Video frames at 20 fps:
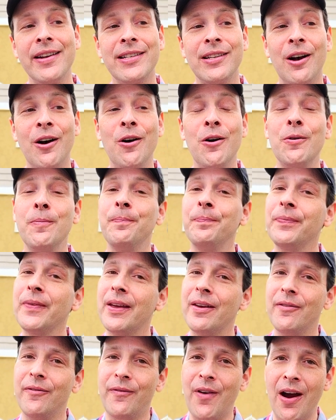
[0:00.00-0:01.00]
its own,
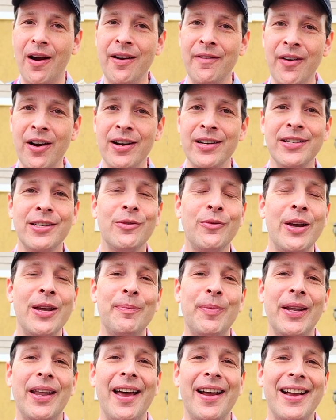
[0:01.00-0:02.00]
very, very
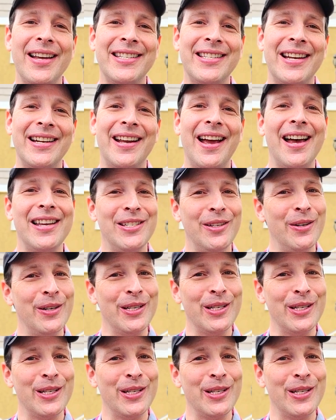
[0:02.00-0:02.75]
sweet, but like I said, guys, you'd